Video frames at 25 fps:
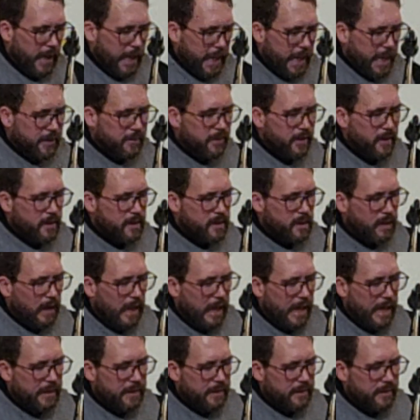In this
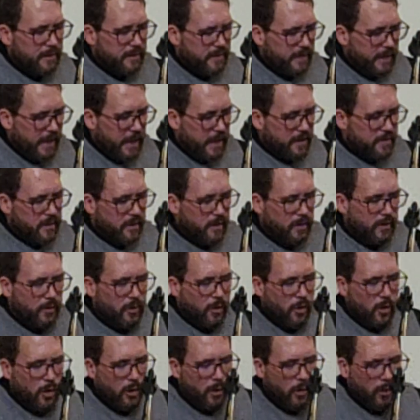Lenten
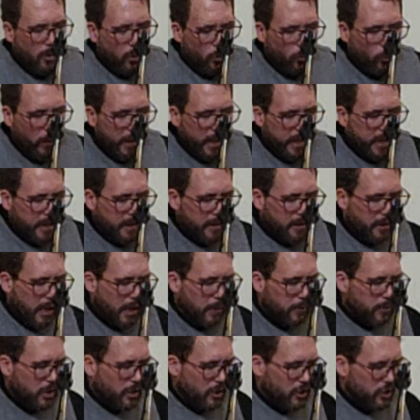season, we can
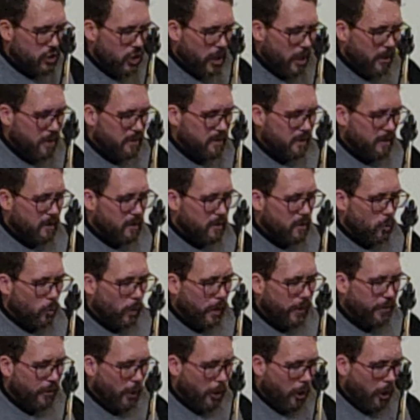come to Jesus
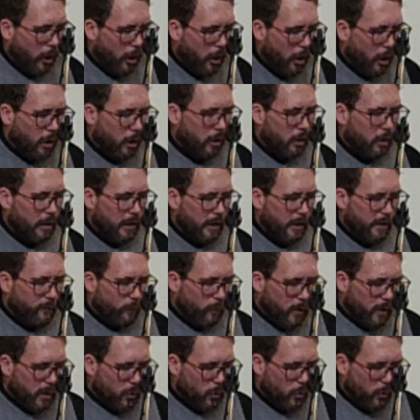with all
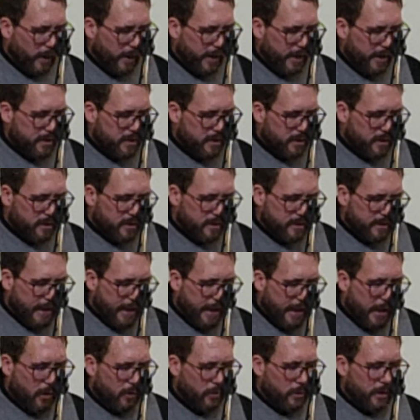of what weighs us
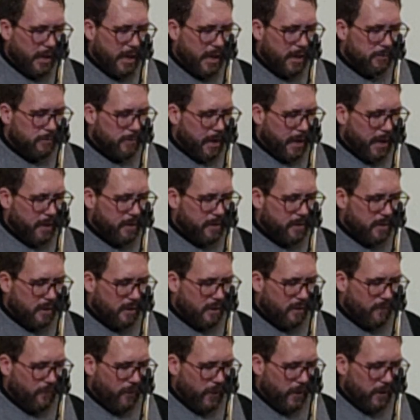down and makes
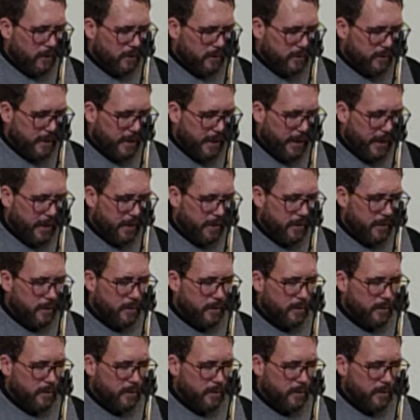us feel dead.